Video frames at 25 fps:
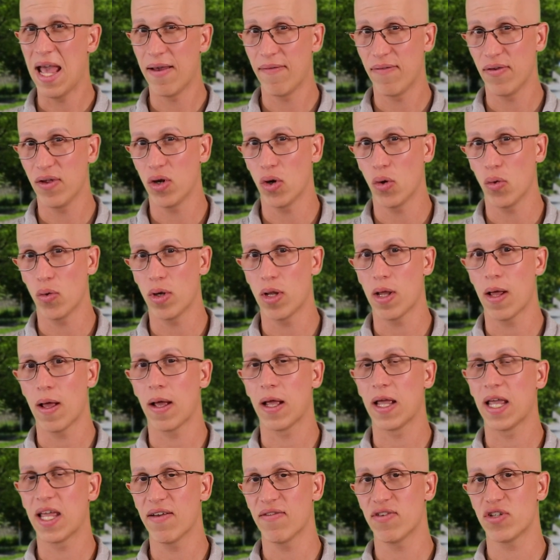If you don't,
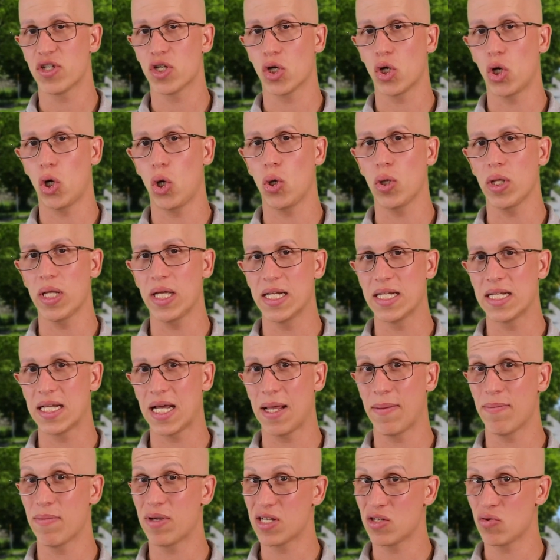give us a call in
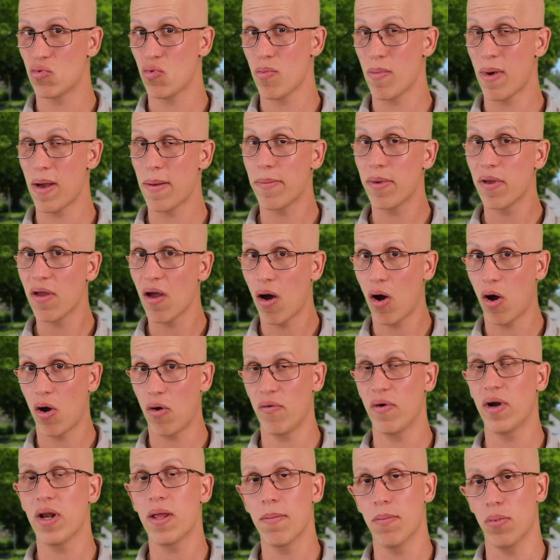time because we might be
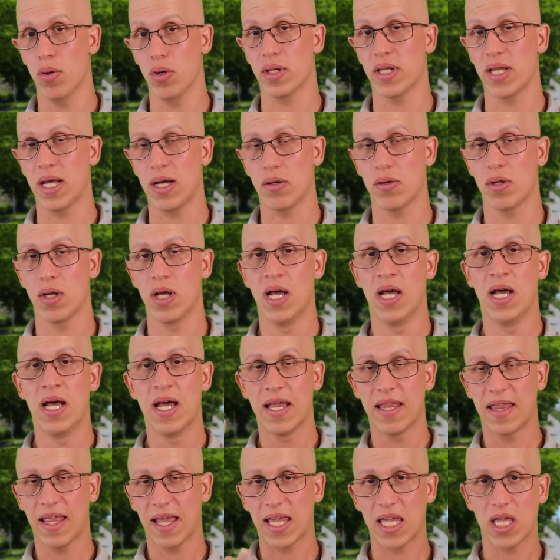already booked out.
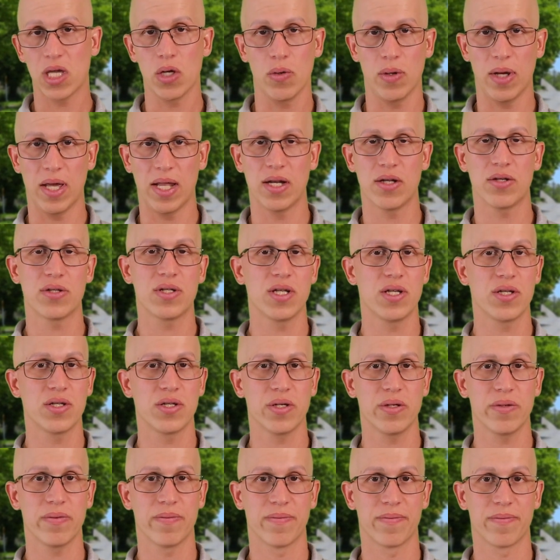Thank you and I'll see
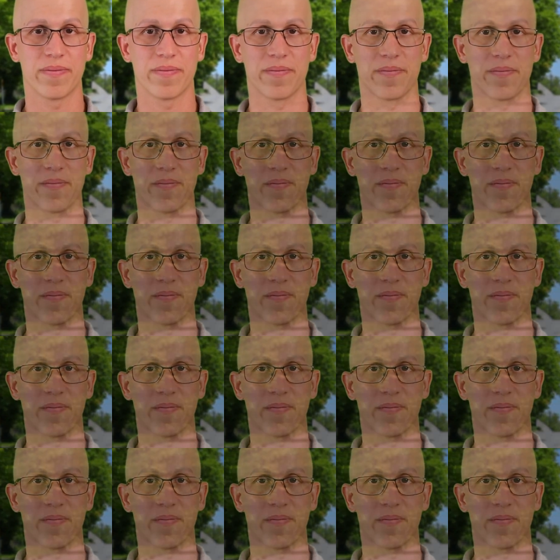you soon.